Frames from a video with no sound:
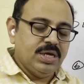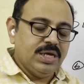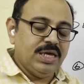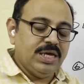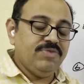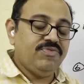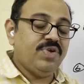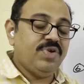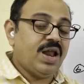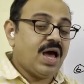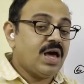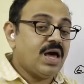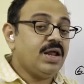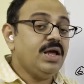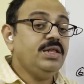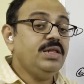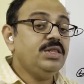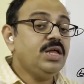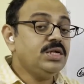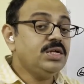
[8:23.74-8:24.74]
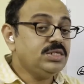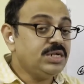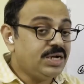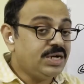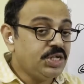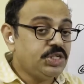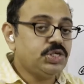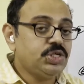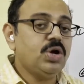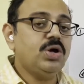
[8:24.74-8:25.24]
If Narayan Das
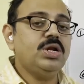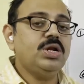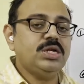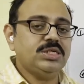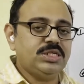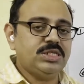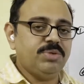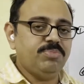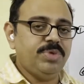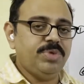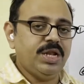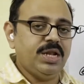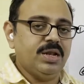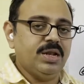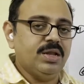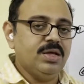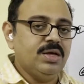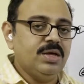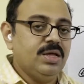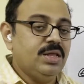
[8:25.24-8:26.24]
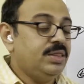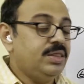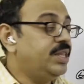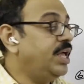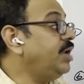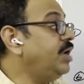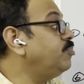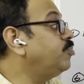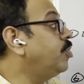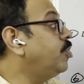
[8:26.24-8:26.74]
dishonors the bill,
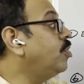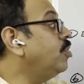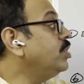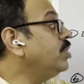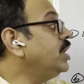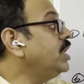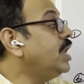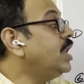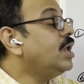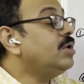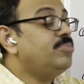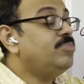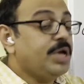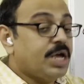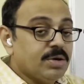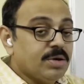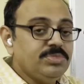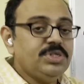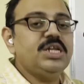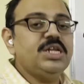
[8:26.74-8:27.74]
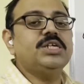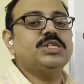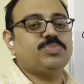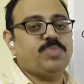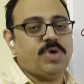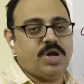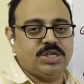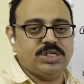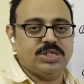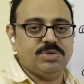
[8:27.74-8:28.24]
then Bhogilal becomes
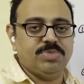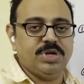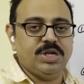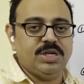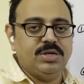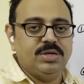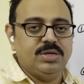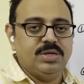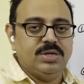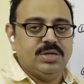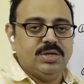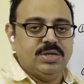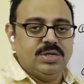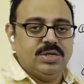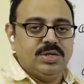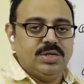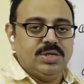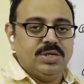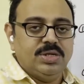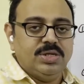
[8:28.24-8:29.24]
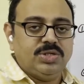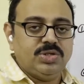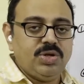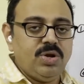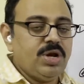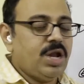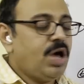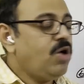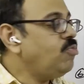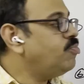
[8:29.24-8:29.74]
responsible.
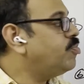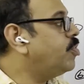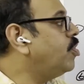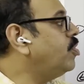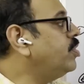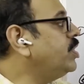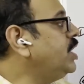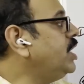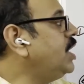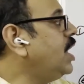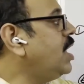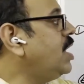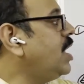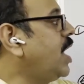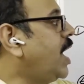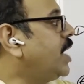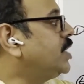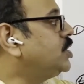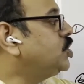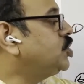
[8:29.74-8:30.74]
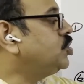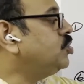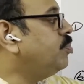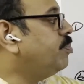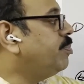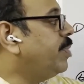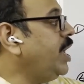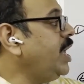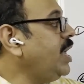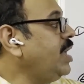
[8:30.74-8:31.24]
So, now Bhogilal has
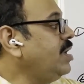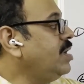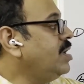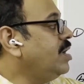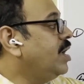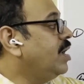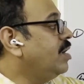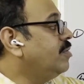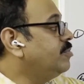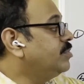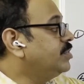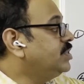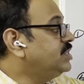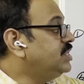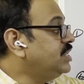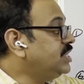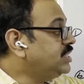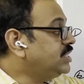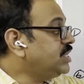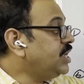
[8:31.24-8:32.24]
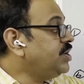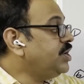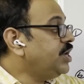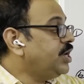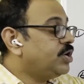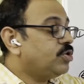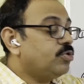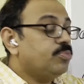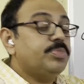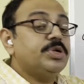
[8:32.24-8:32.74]
to pay
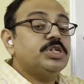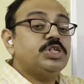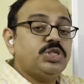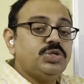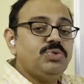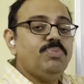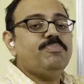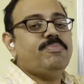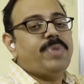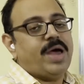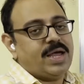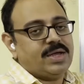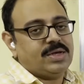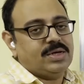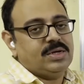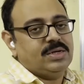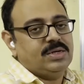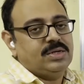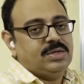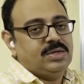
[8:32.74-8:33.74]
600 rupees to bank.